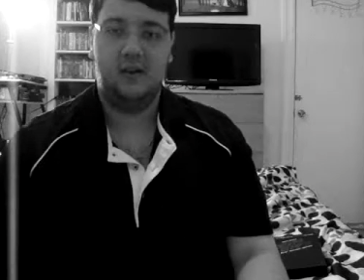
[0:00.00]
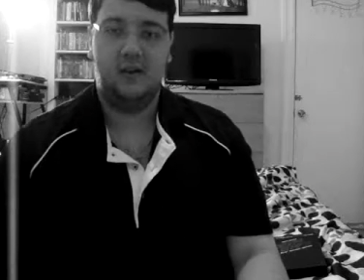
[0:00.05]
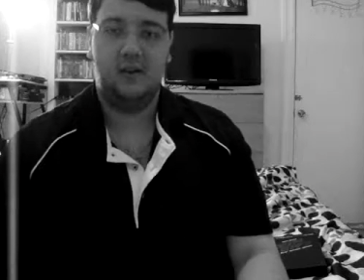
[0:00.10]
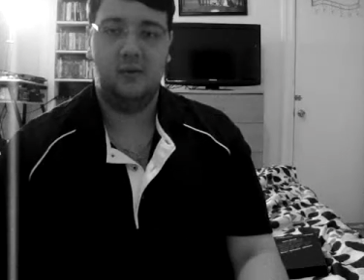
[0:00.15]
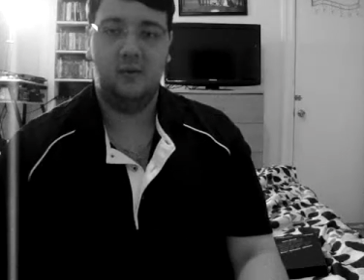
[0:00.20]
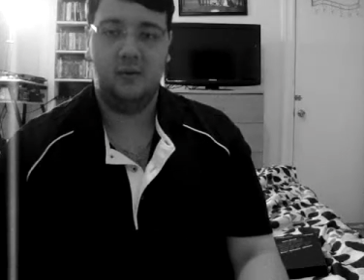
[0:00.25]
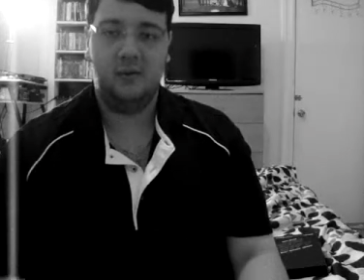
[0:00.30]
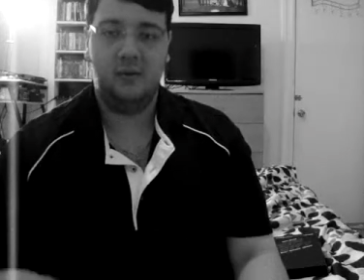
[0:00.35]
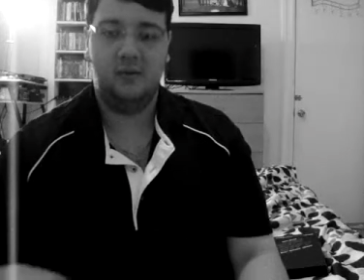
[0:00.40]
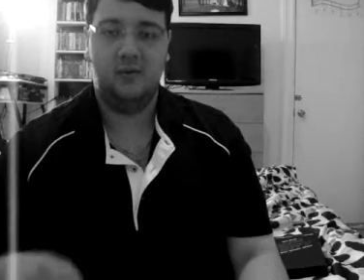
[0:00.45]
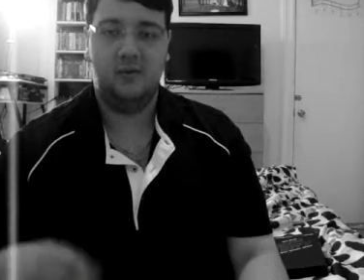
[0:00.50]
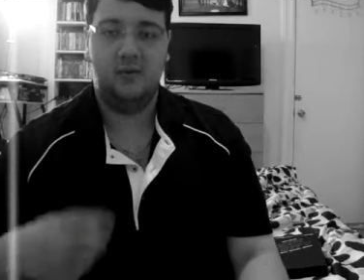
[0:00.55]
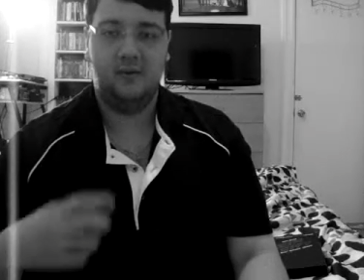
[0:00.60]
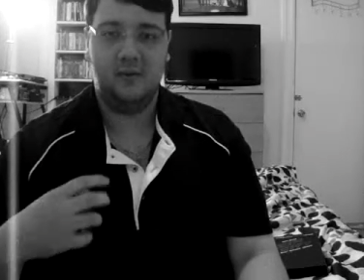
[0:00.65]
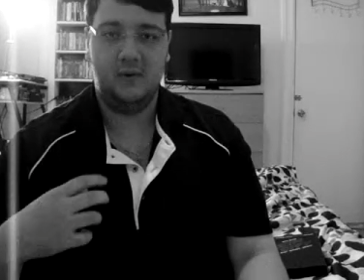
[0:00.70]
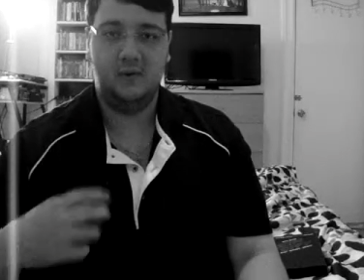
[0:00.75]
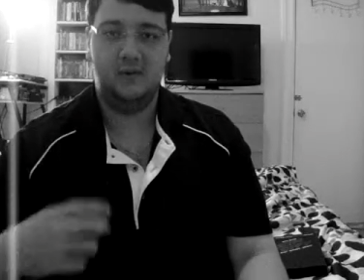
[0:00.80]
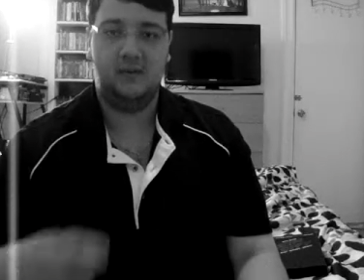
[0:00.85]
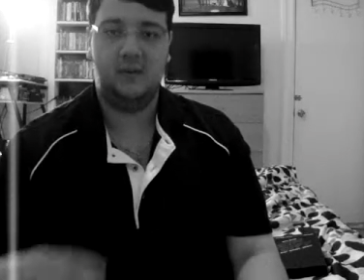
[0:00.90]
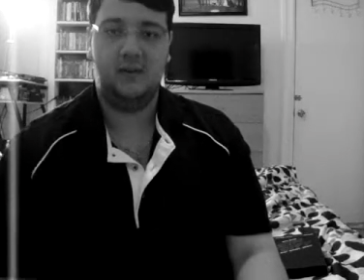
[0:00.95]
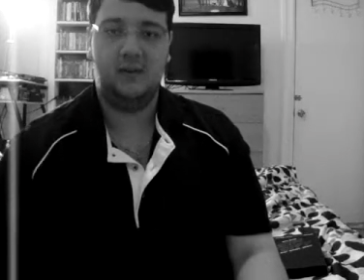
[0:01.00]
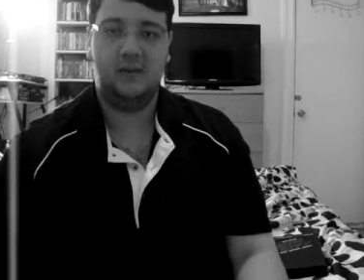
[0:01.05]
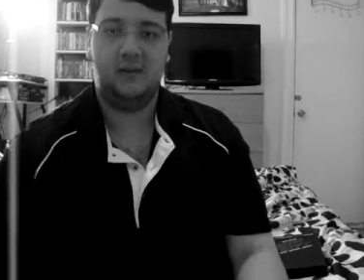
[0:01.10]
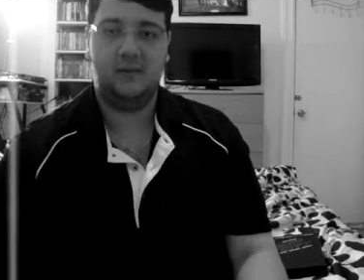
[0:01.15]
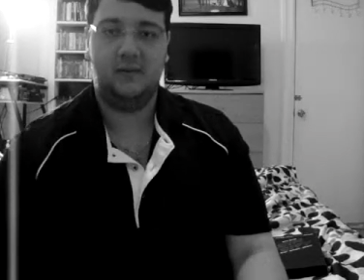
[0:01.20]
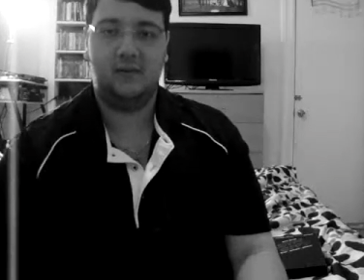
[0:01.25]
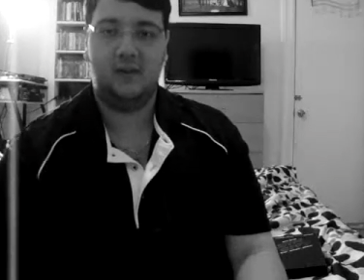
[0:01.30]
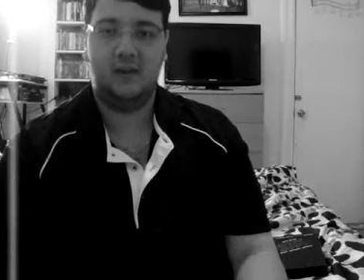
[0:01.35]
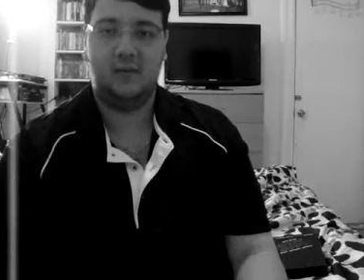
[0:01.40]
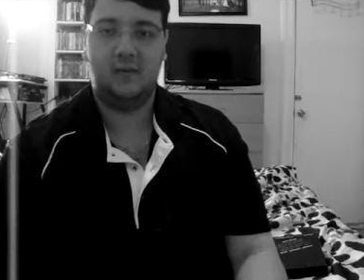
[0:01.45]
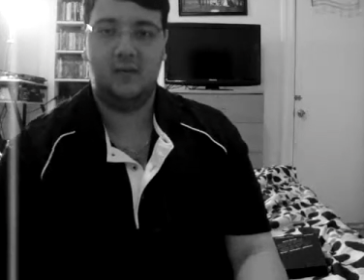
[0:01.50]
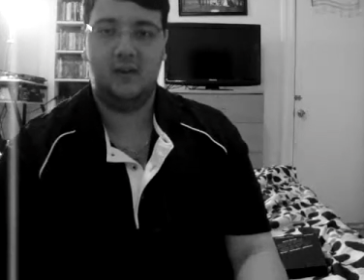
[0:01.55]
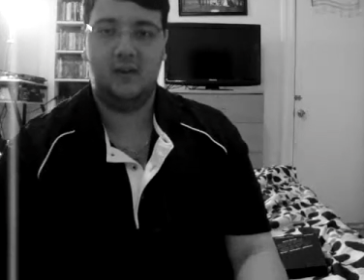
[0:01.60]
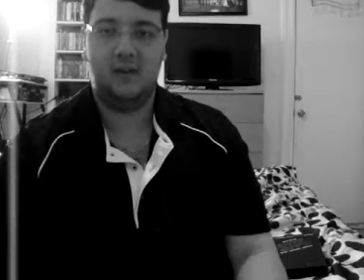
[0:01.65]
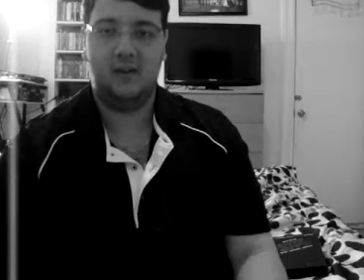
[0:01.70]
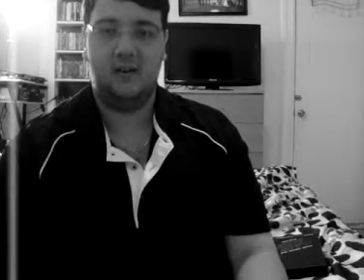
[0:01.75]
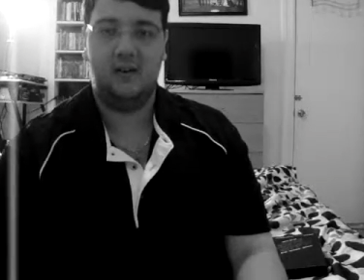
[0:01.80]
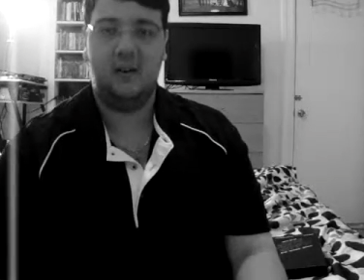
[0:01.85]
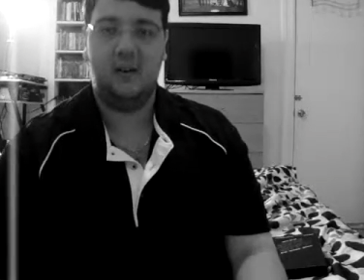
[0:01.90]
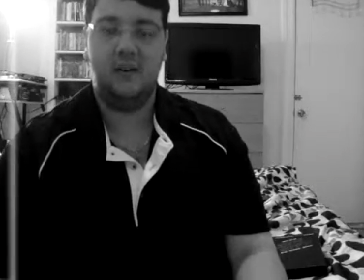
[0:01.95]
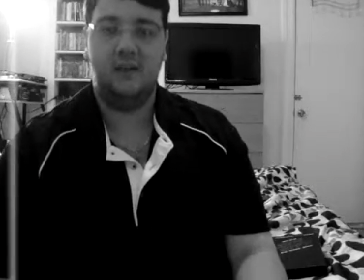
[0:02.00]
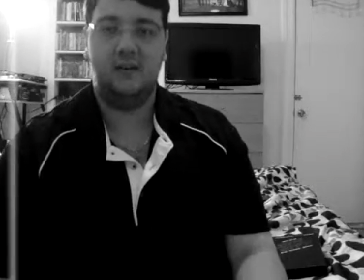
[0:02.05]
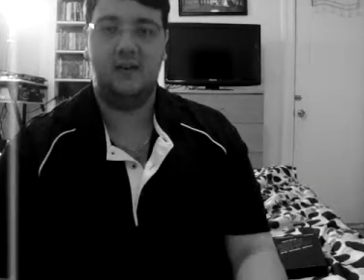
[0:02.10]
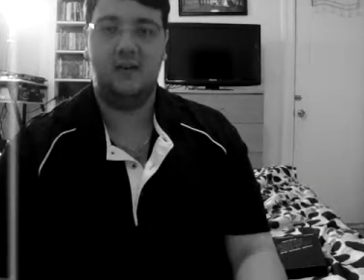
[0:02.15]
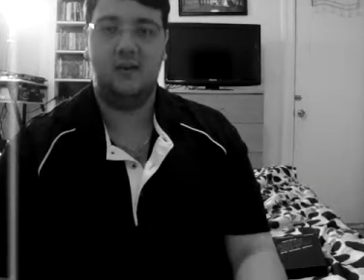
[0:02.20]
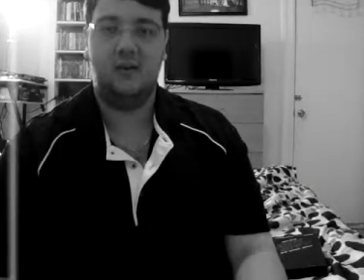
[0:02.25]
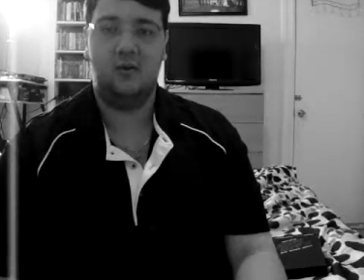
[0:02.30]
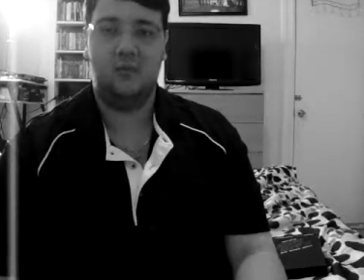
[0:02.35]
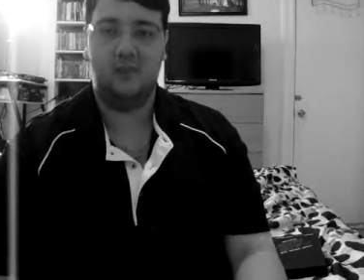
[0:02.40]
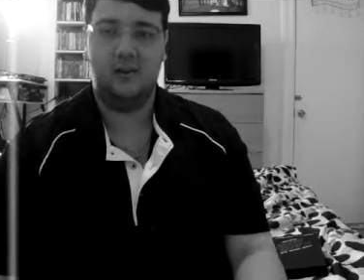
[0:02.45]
who did a review for this film and had an